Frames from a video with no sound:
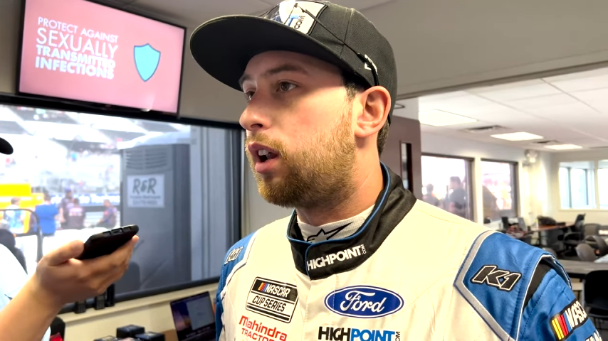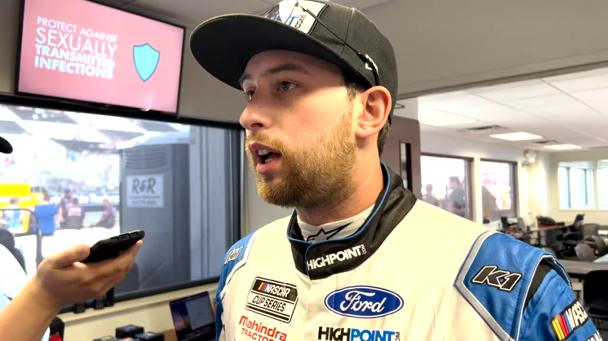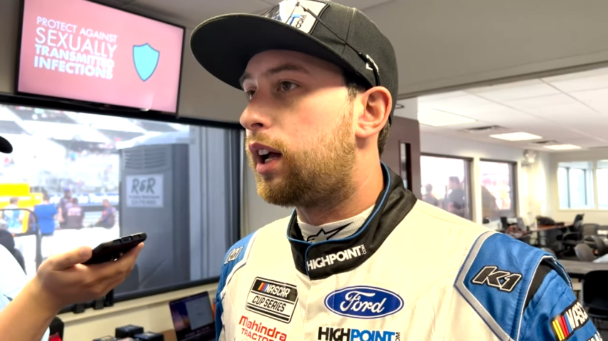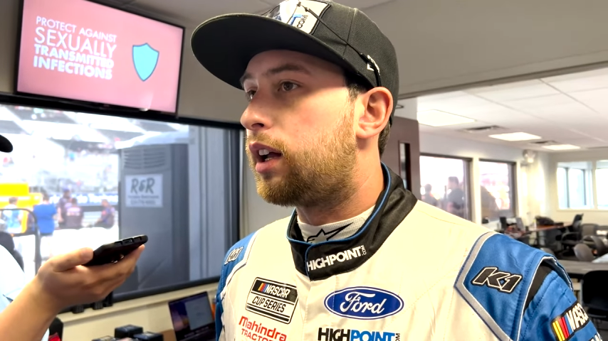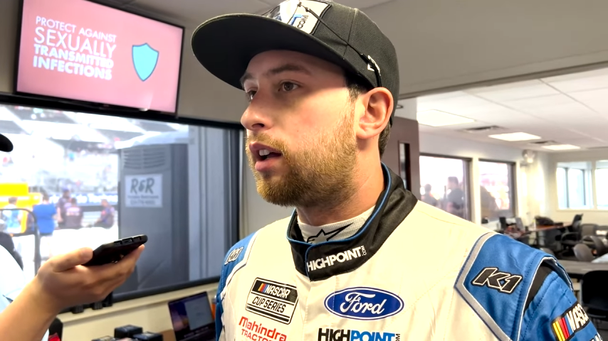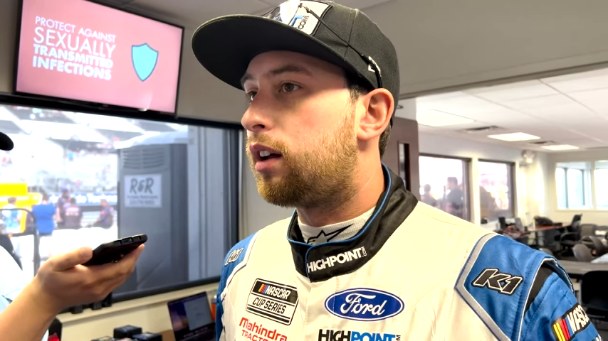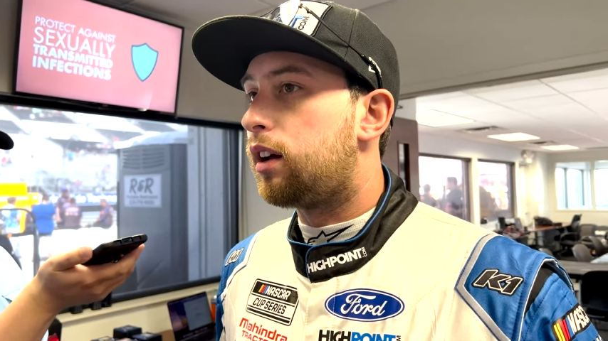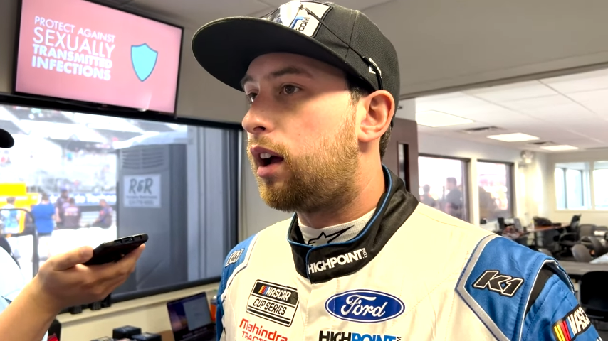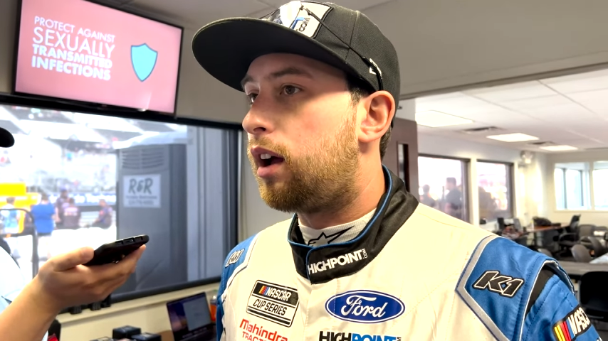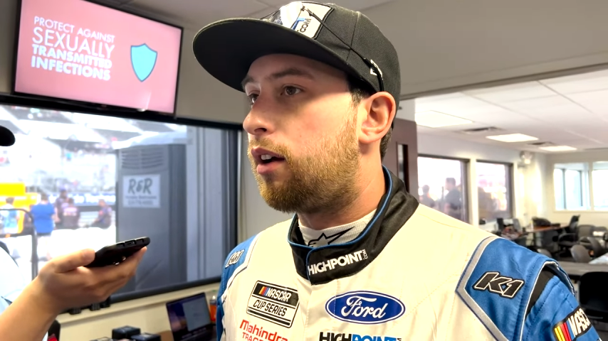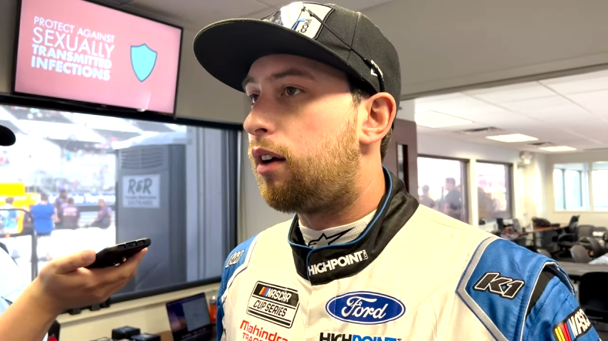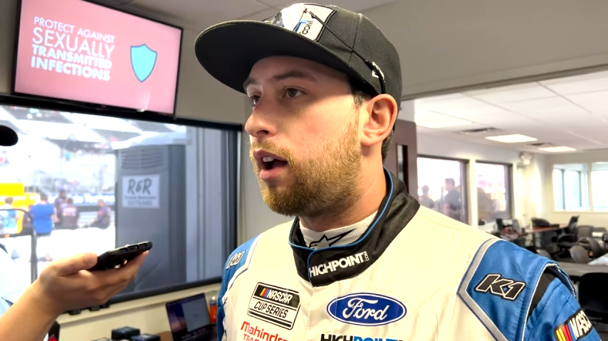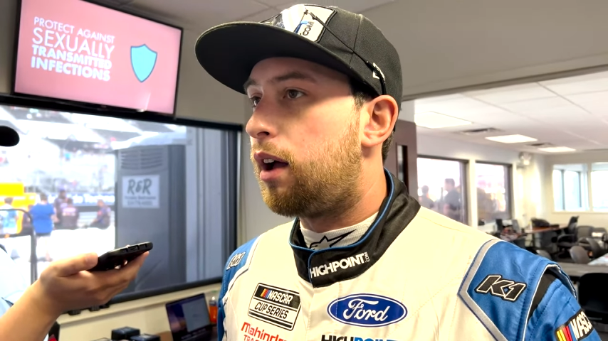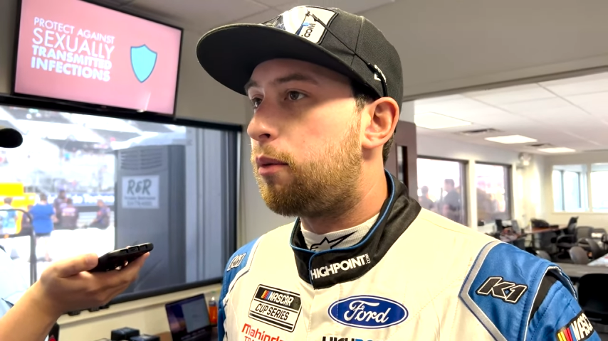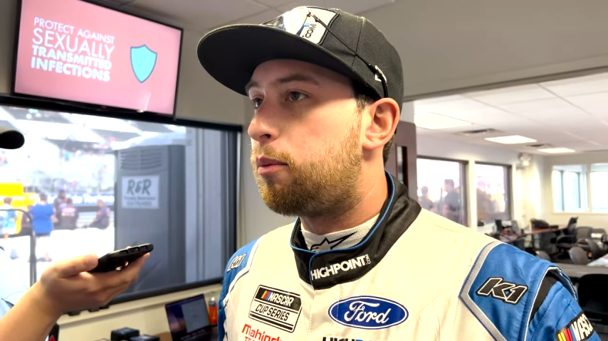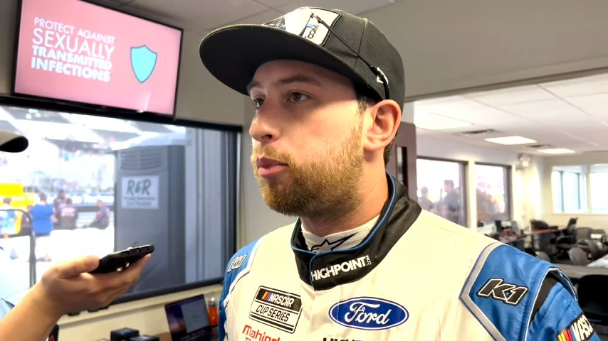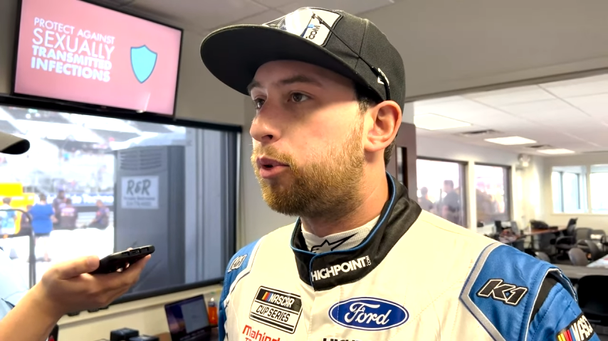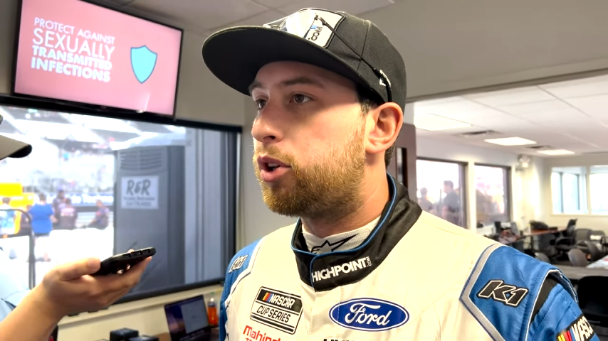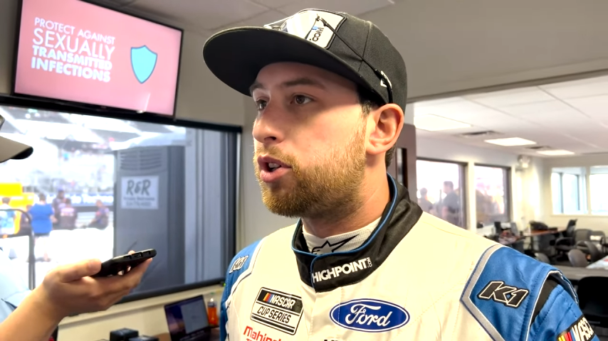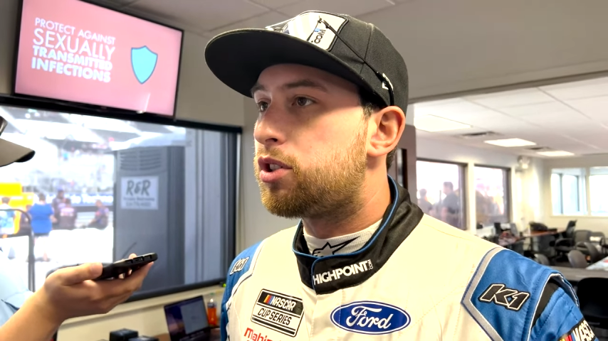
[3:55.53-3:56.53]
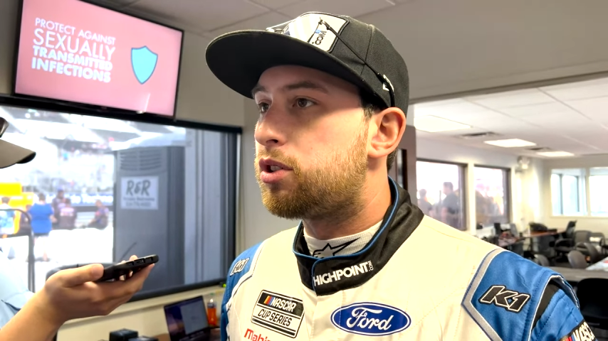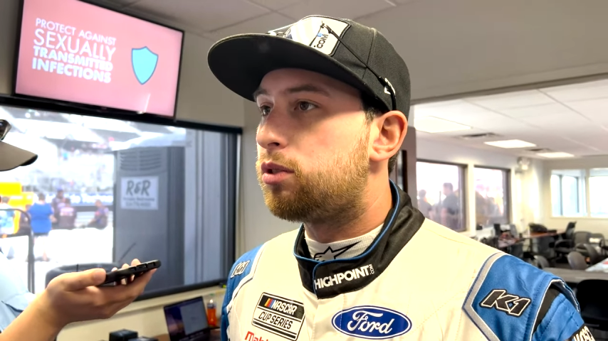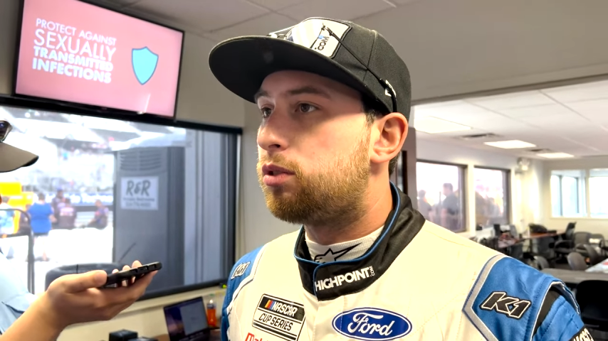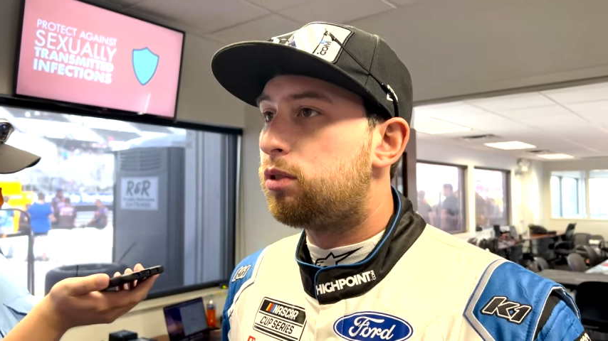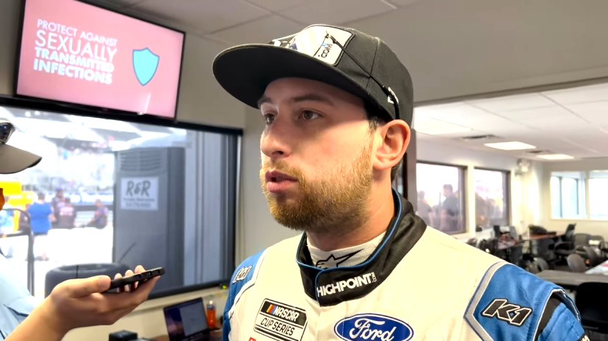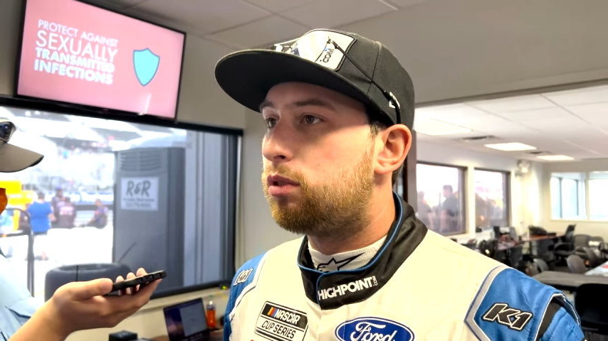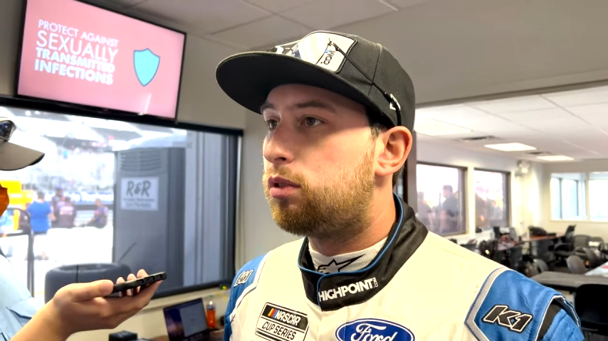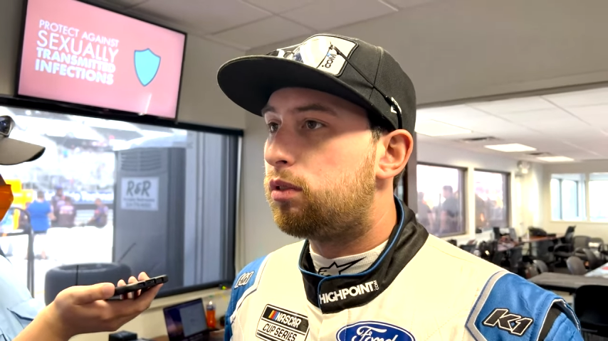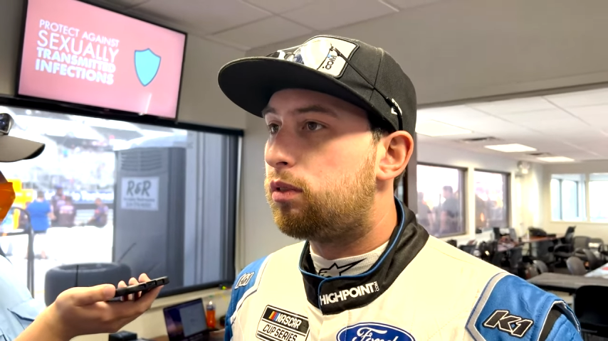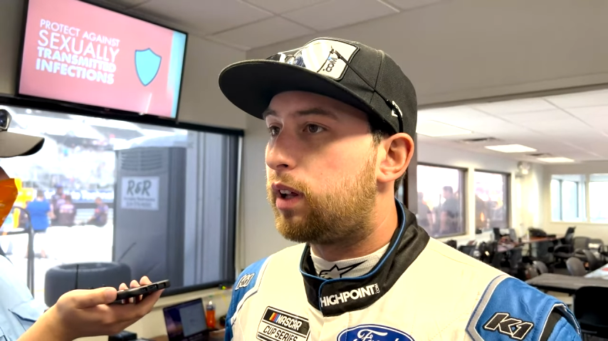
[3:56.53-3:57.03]
Like, at
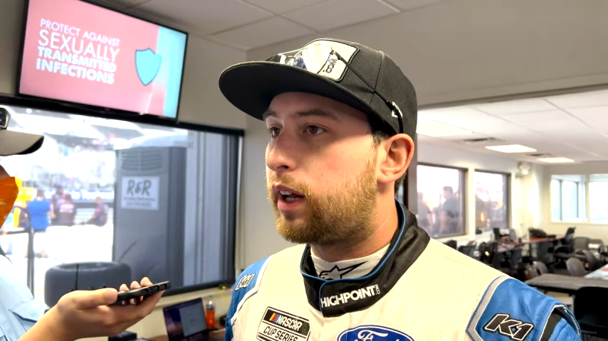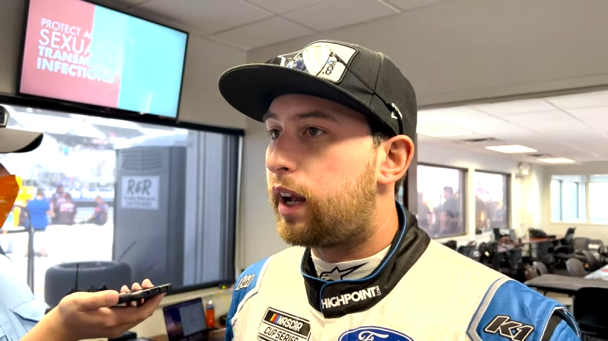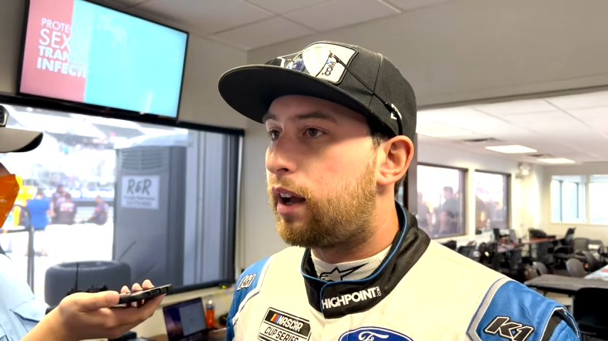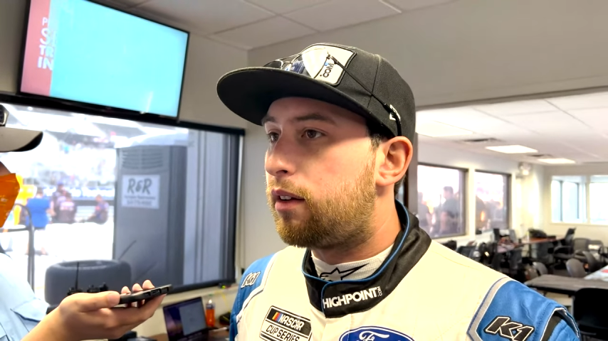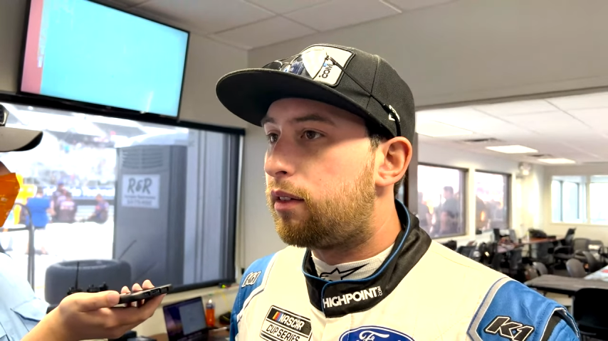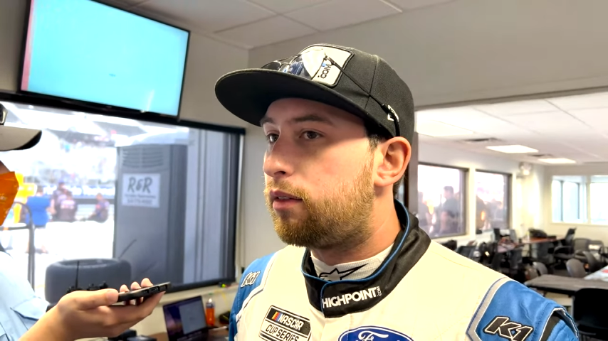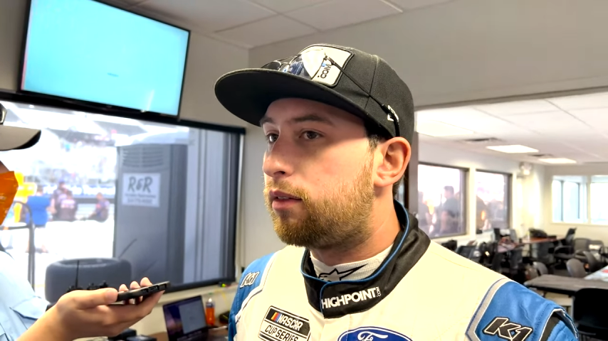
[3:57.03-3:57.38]
Bristol, like,